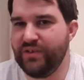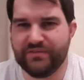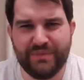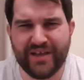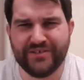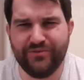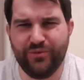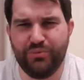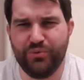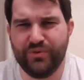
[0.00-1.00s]
they've smashed all
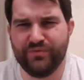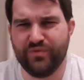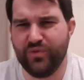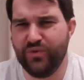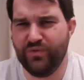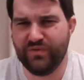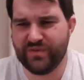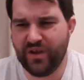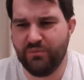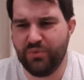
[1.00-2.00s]
the buildings through, they've
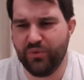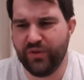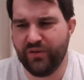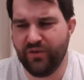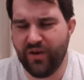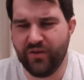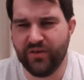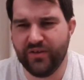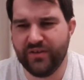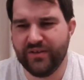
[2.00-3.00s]
started building their own
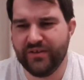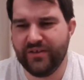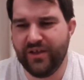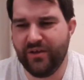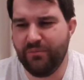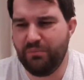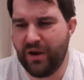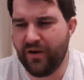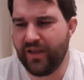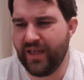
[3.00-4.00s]

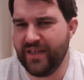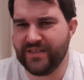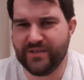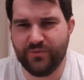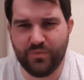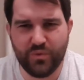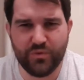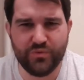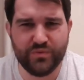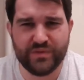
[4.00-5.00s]
barricades, their
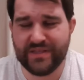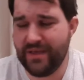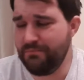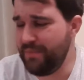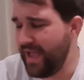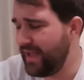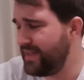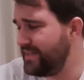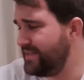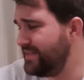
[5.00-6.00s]
walls, their
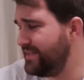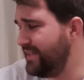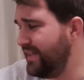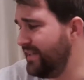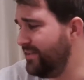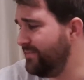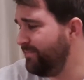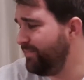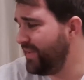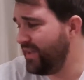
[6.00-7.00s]
mechs, their
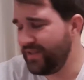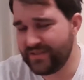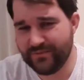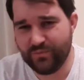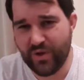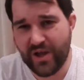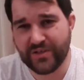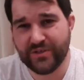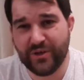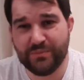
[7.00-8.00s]
custom
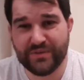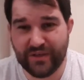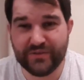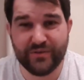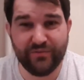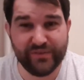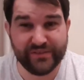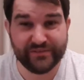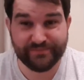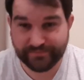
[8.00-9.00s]
workshops, those sort of things.